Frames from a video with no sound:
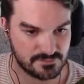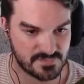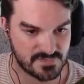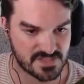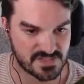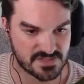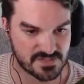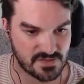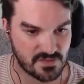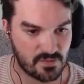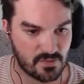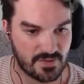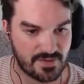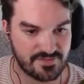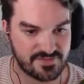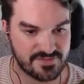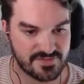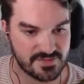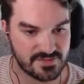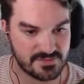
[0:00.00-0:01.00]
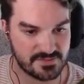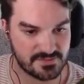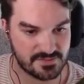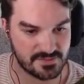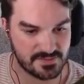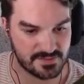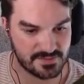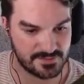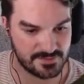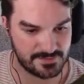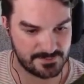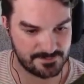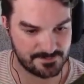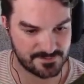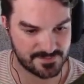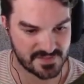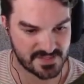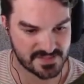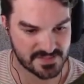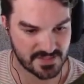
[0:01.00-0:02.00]
It's quite fit. Um,
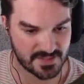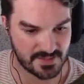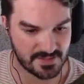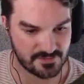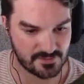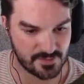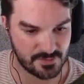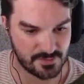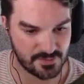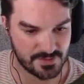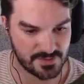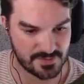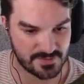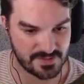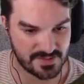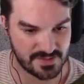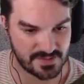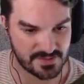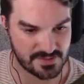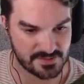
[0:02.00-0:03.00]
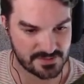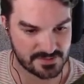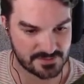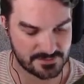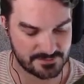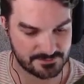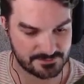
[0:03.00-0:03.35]
that's okay. If we put them here,